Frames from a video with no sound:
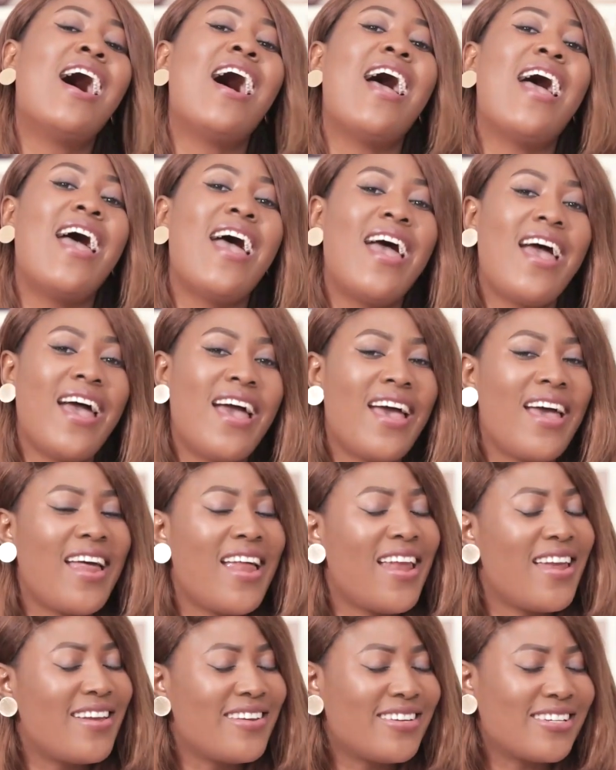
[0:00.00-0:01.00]

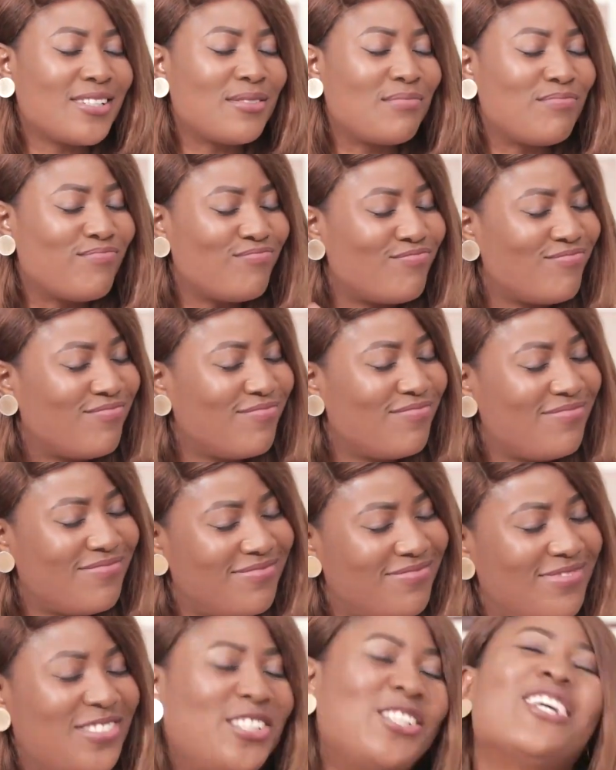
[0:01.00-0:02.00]
And um,
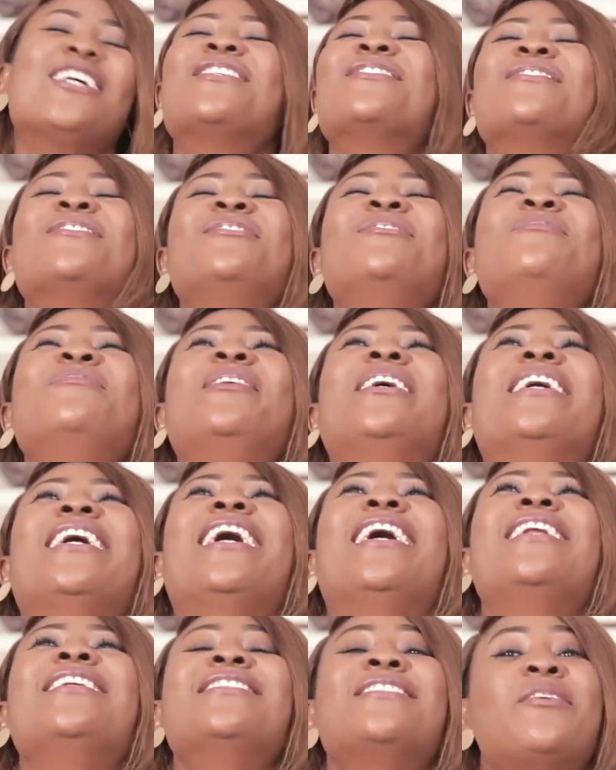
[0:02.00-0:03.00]
cheers to the
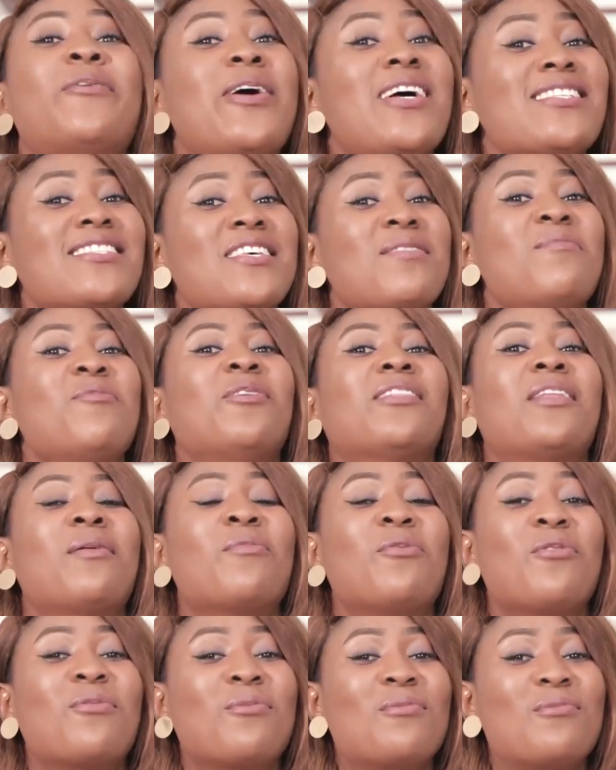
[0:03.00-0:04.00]
weekend. They were asking me what
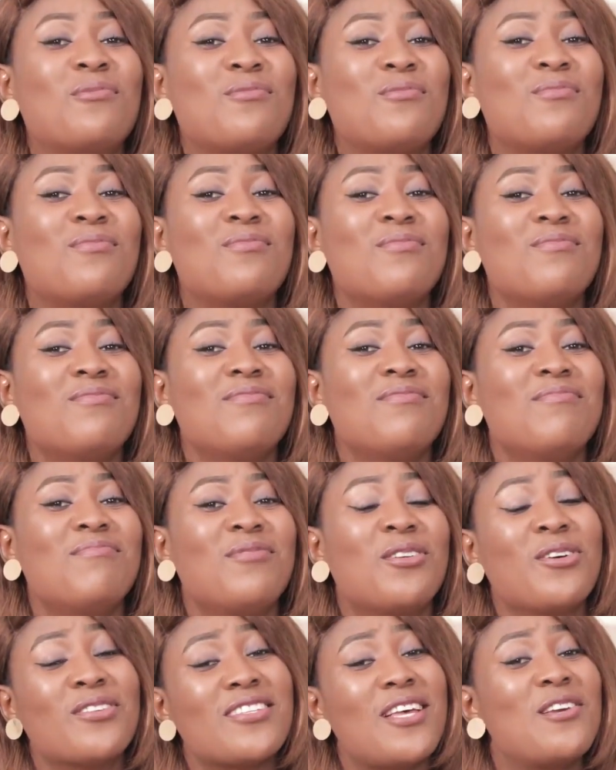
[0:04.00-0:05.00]
I'm going to do
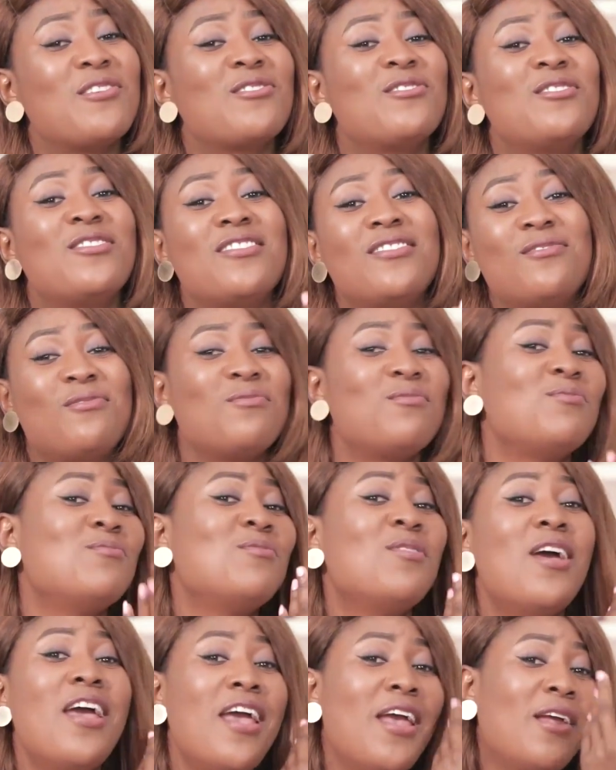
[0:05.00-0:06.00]
because I usually
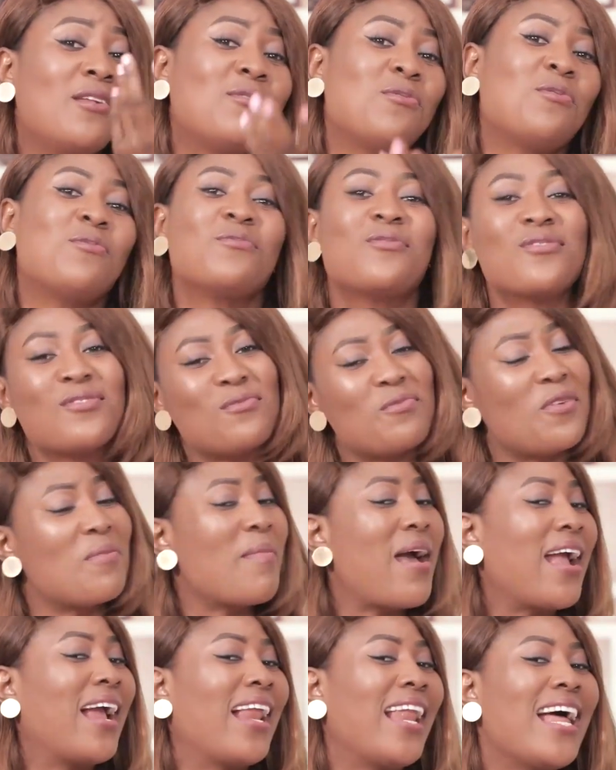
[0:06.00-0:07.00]
do a toast with
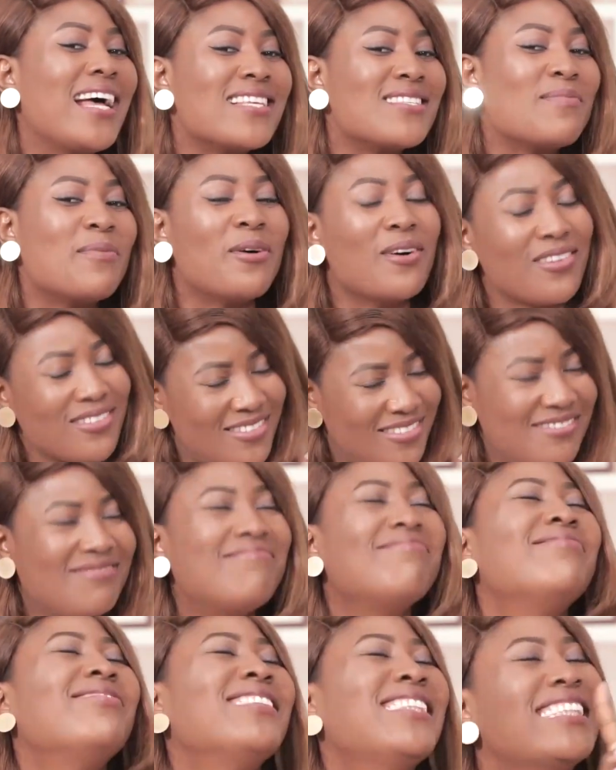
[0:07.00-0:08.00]
my glass, but
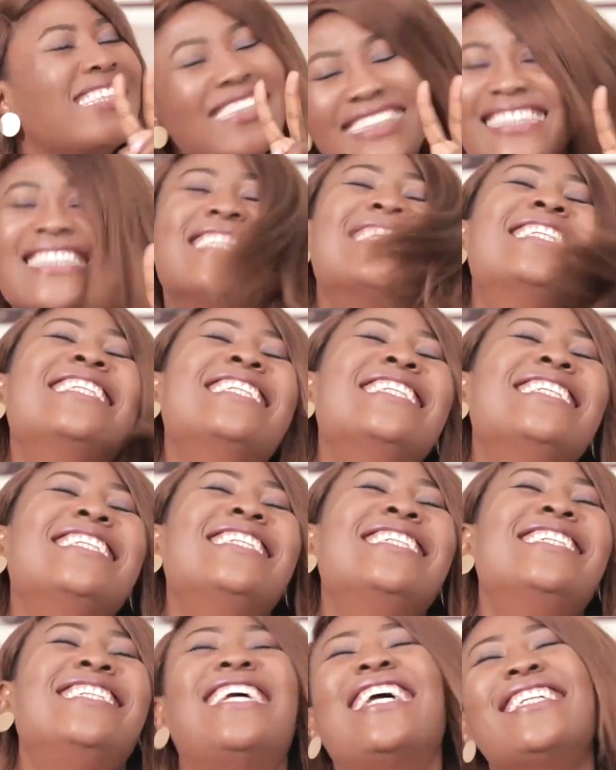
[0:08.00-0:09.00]

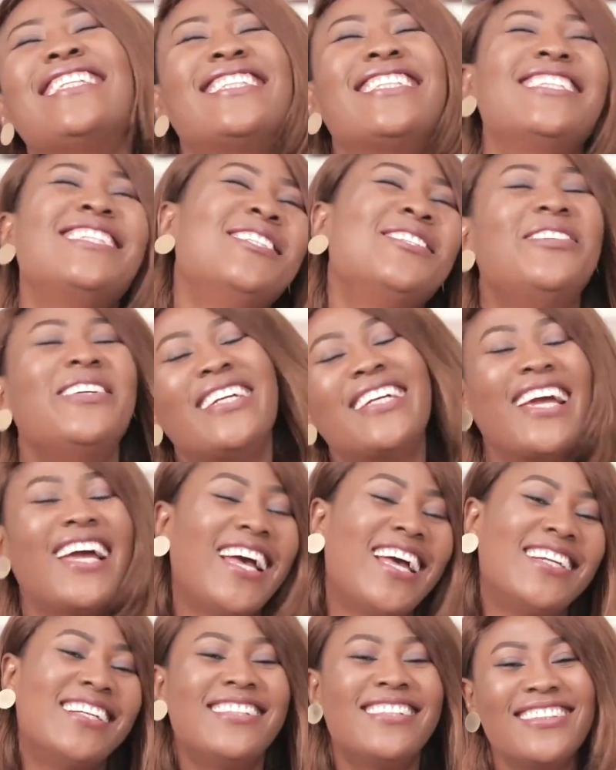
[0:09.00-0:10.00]
chest of the
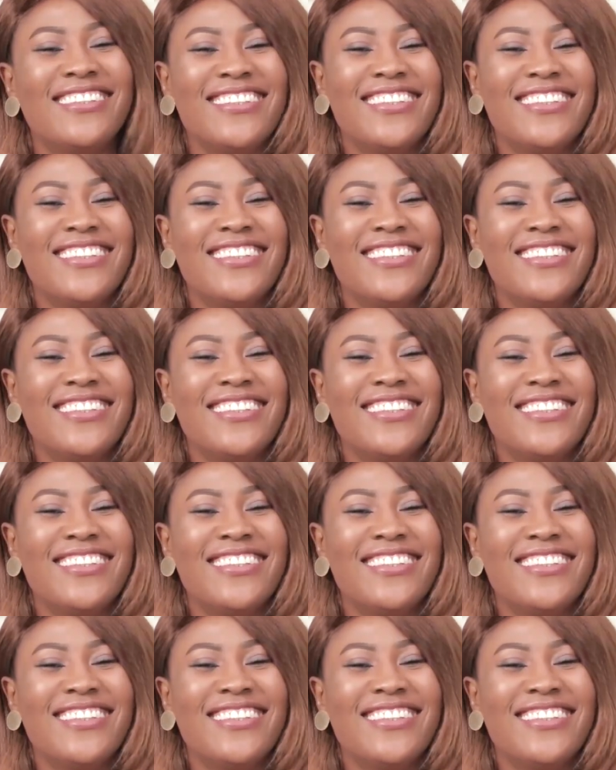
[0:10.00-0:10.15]
weekend.